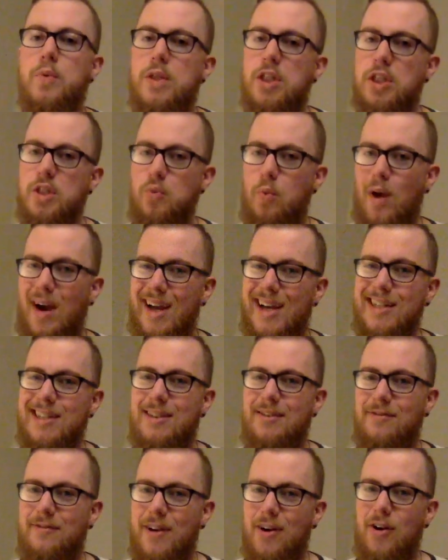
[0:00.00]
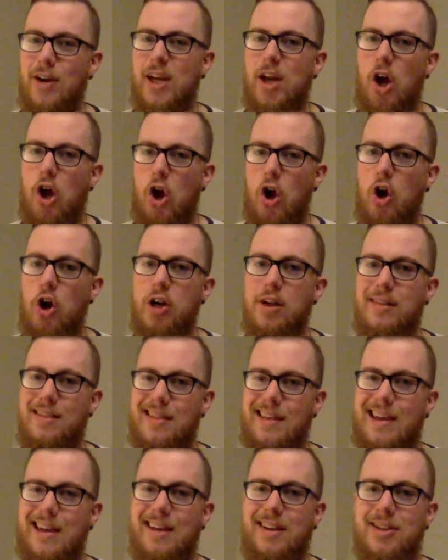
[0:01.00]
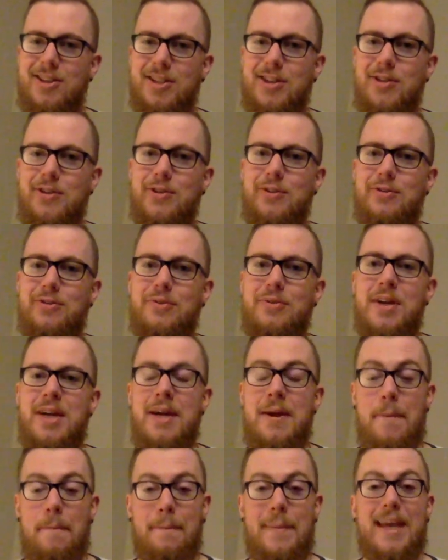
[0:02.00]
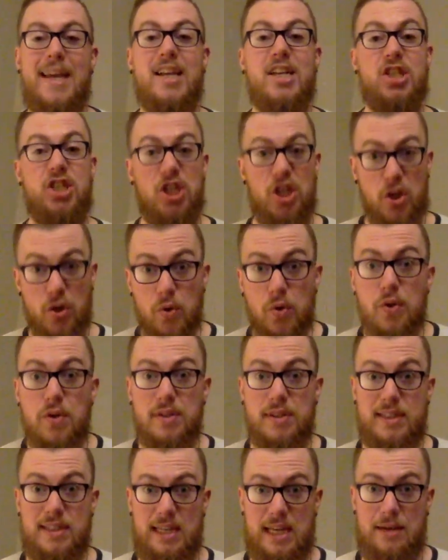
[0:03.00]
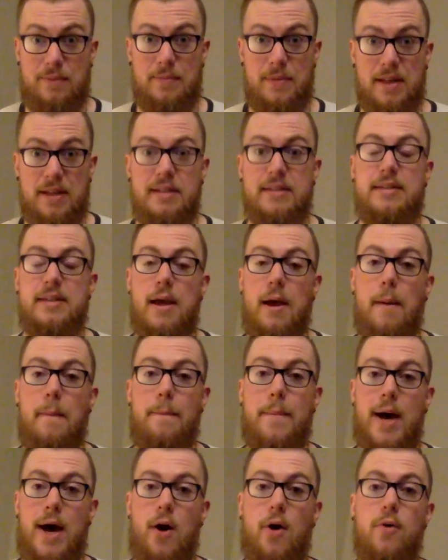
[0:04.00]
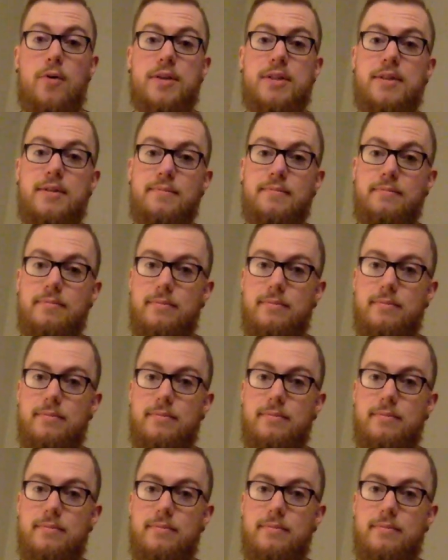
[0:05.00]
which is why it's a very hard thing to make general statements about